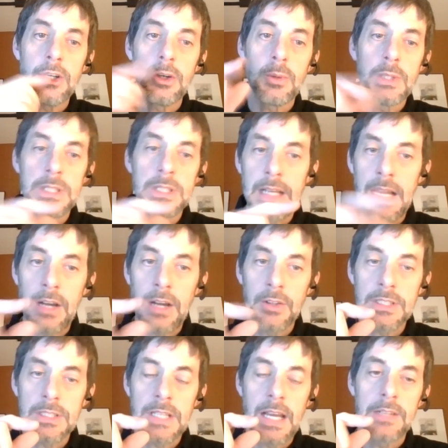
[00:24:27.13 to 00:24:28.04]
or was it
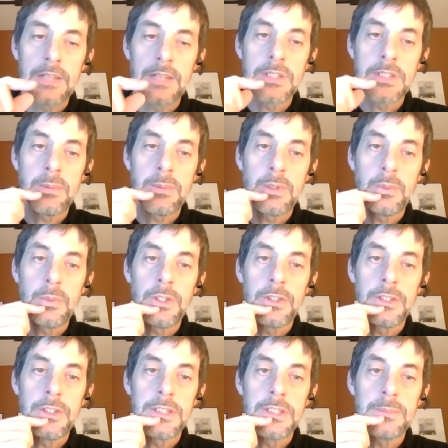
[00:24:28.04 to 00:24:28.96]
outside of some of the
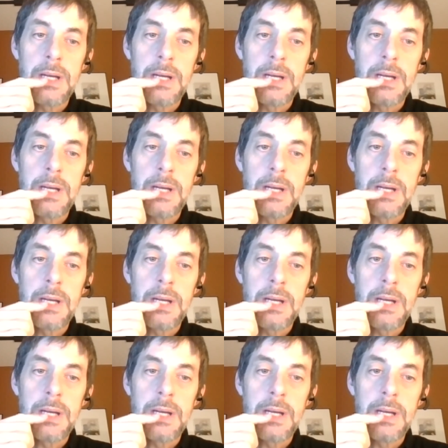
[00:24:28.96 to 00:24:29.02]
wilderness